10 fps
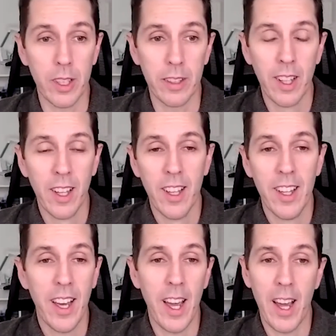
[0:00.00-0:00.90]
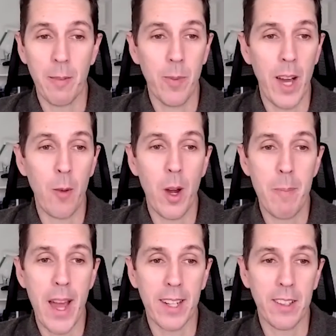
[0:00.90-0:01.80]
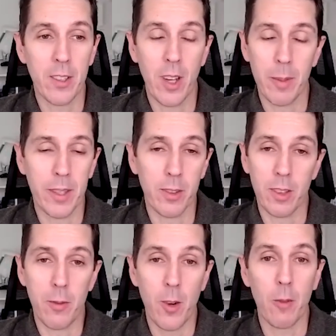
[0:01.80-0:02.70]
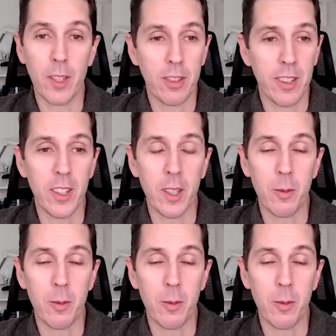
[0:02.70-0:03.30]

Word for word: And I, I, I went back to, I mean, this is a far fetched theory.